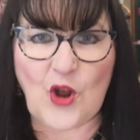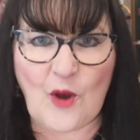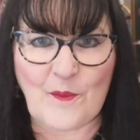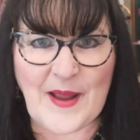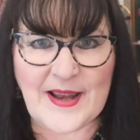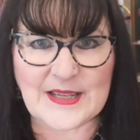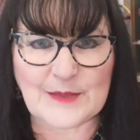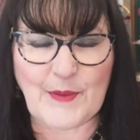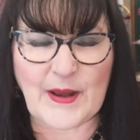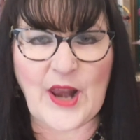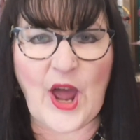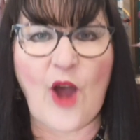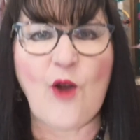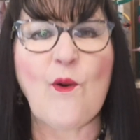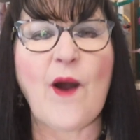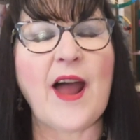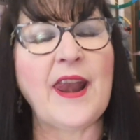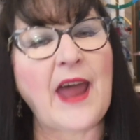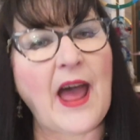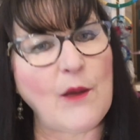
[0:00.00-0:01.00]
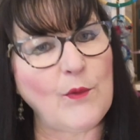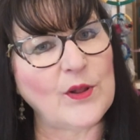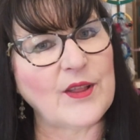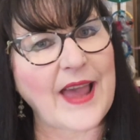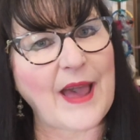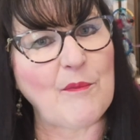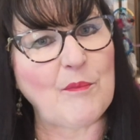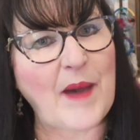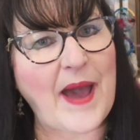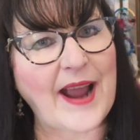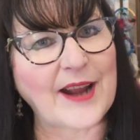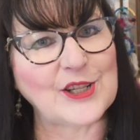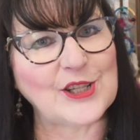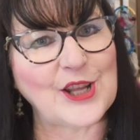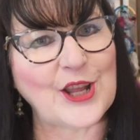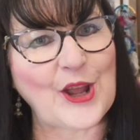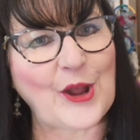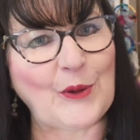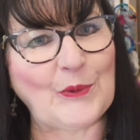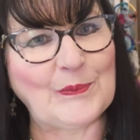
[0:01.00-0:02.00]
comments below and I will get back
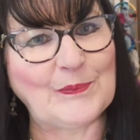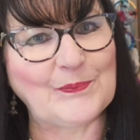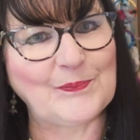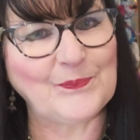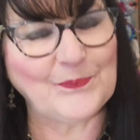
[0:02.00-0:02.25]
to you.